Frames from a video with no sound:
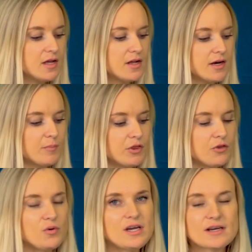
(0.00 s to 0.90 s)
Number
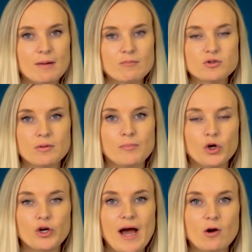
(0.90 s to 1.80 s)
three, it comes with a
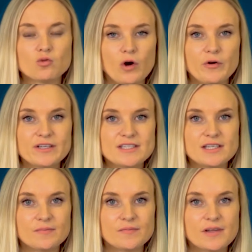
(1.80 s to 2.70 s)
burnout warranty.
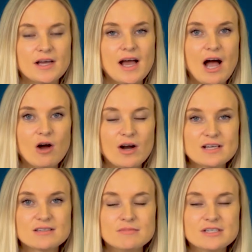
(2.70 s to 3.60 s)
Our
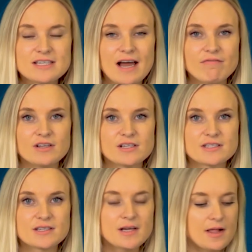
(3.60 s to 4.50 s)
customers love
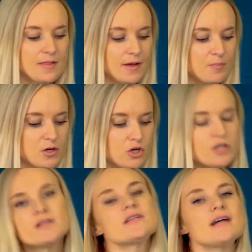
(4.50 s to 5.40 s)
this, that because
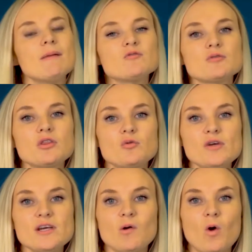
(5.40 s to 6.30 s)
this comes with a
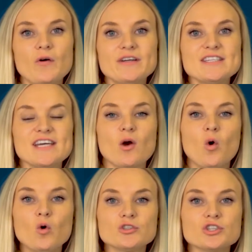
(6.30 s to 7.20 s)
3-year warranty,
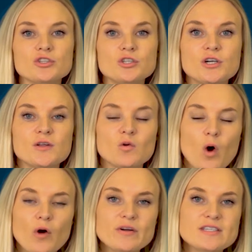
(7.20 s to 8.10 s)
the
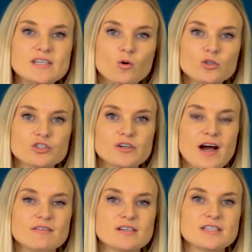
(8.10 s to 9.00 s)
warranty also
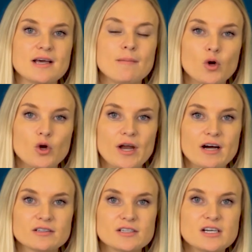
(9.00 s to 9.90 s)
covers
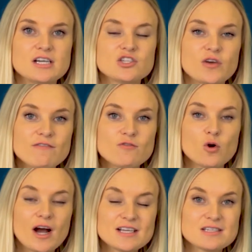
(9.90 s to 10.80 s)
burnout. So if your
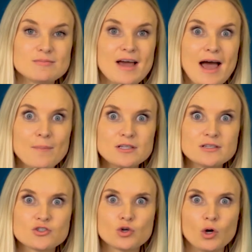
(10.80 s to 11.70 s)
customer
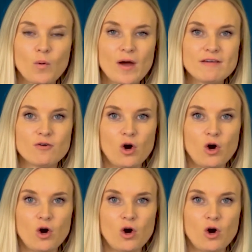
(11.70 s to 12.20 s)
happens to go away for a